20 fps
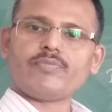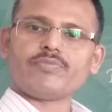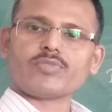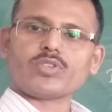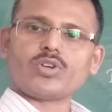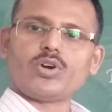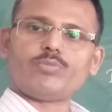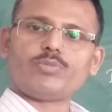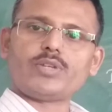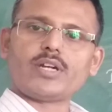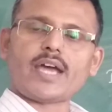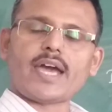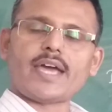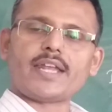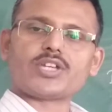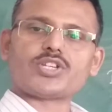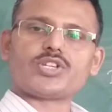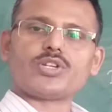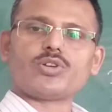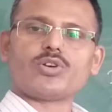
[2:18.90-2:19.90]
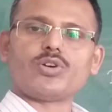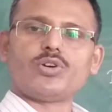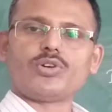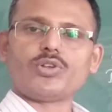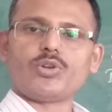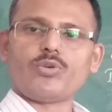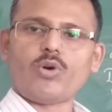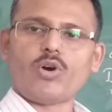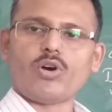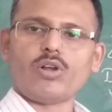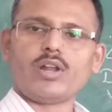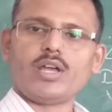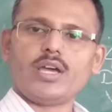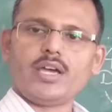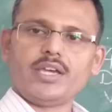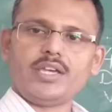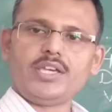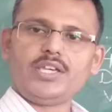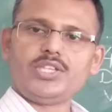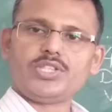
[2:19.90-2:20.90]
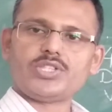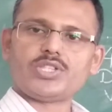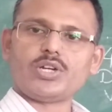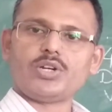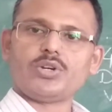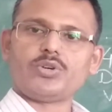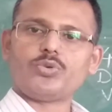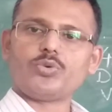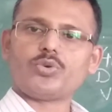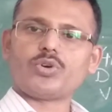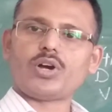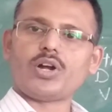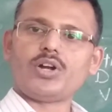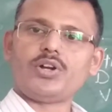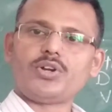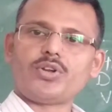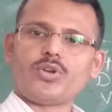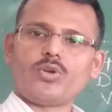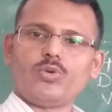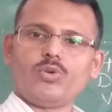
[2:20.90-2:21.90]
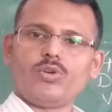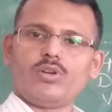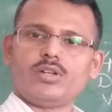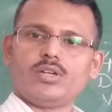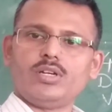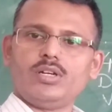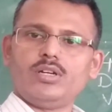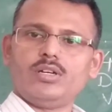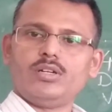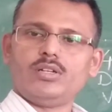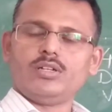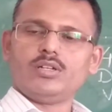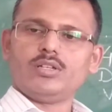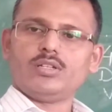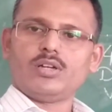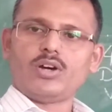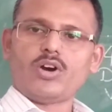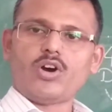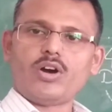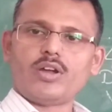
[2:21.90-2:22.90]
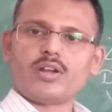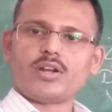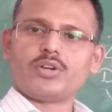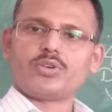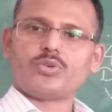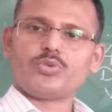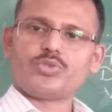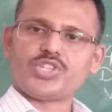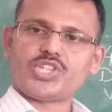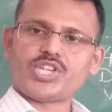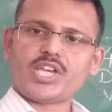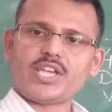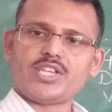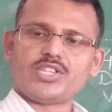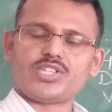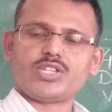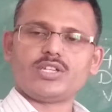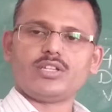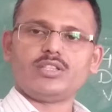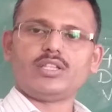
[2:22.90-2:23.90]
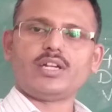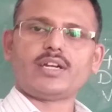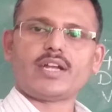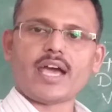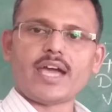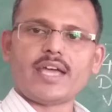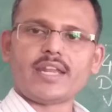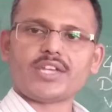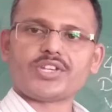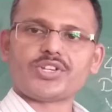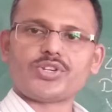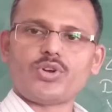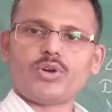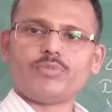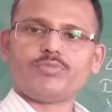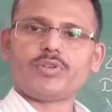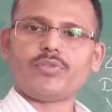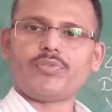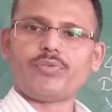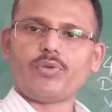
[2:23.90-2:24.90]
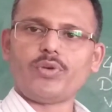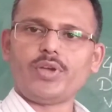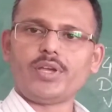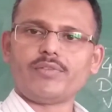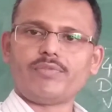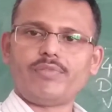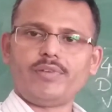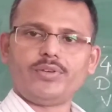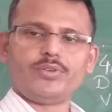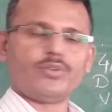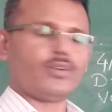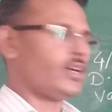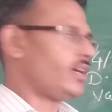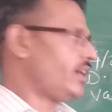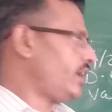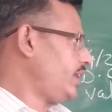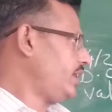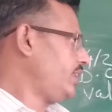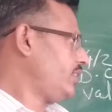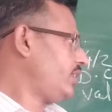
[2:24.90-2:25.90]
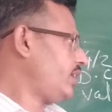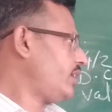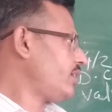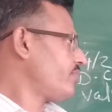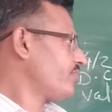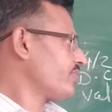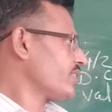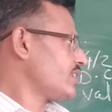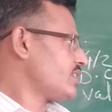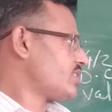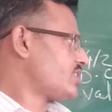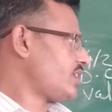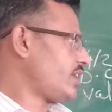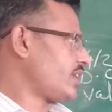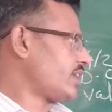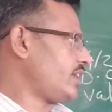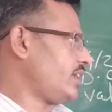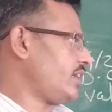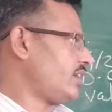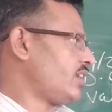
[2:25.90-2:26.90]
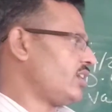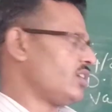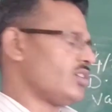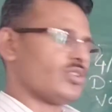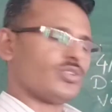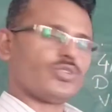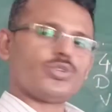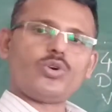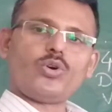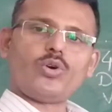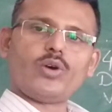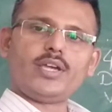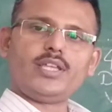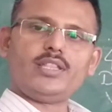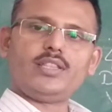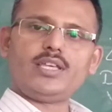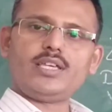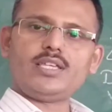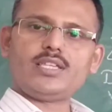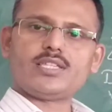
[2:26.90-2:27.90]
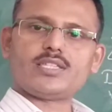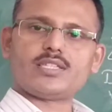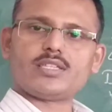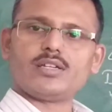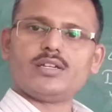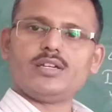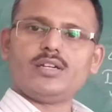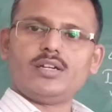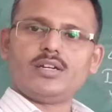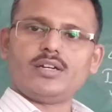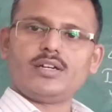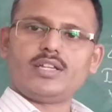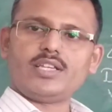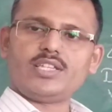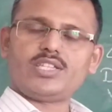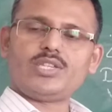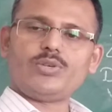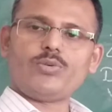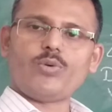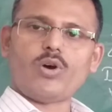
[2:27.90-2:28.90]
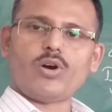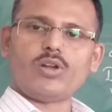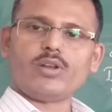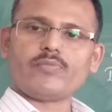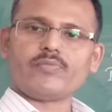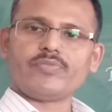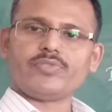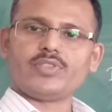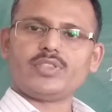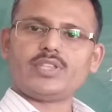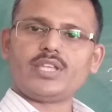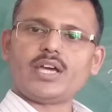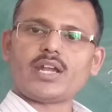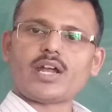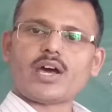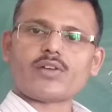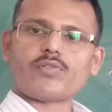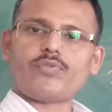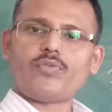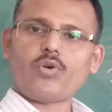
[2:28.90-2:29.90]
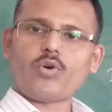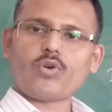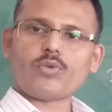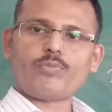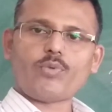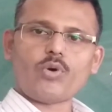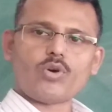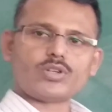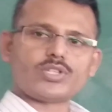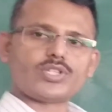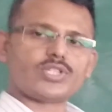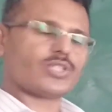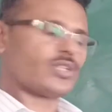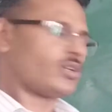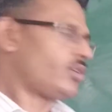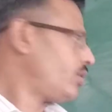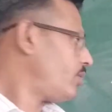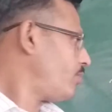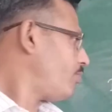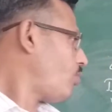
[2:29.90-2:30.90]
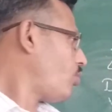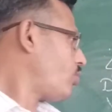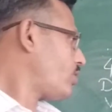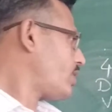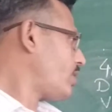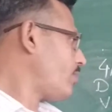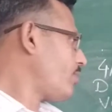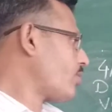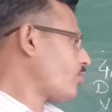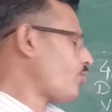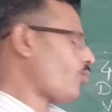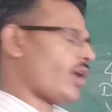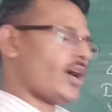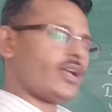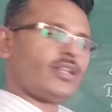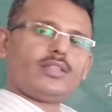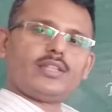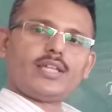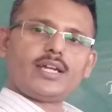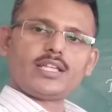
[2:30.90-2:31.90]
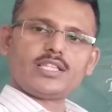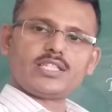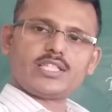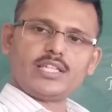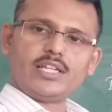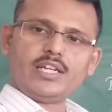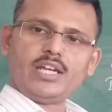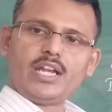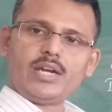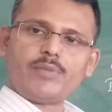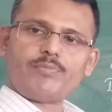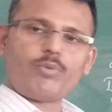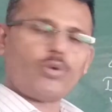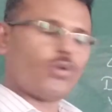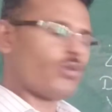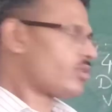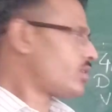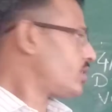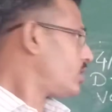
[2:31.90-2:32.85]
of the direction control valve is to control or to change the direction of the flowing fluid in the circuit. So in this DC valve there are 4 ports. Port number 1, that is inlet port,